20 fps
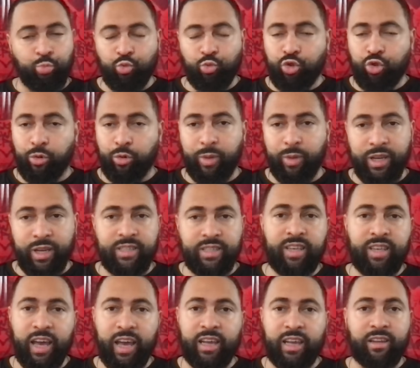Tremendous
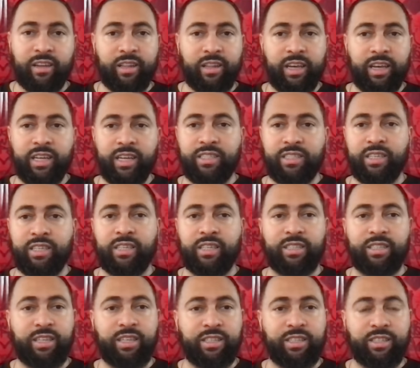accolades.
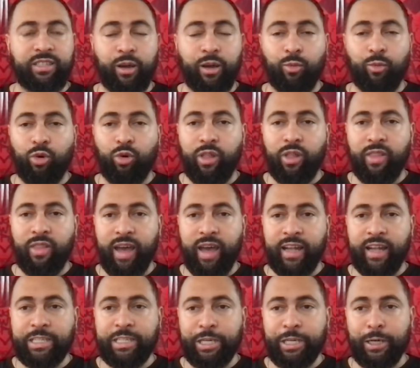Is he someone
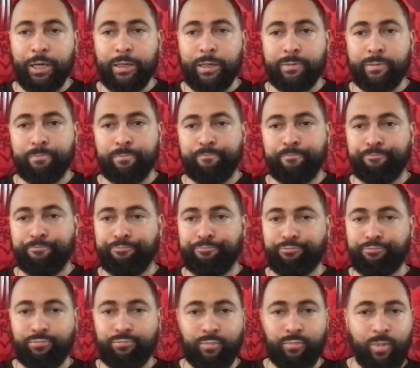that
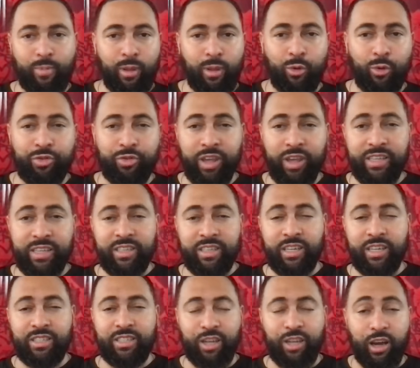when things
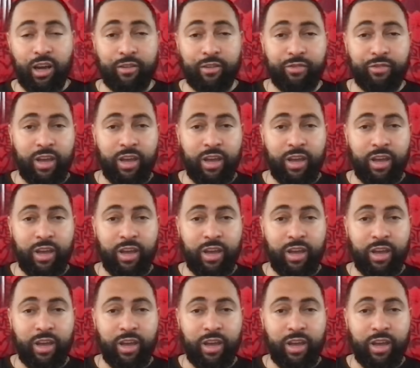get tough?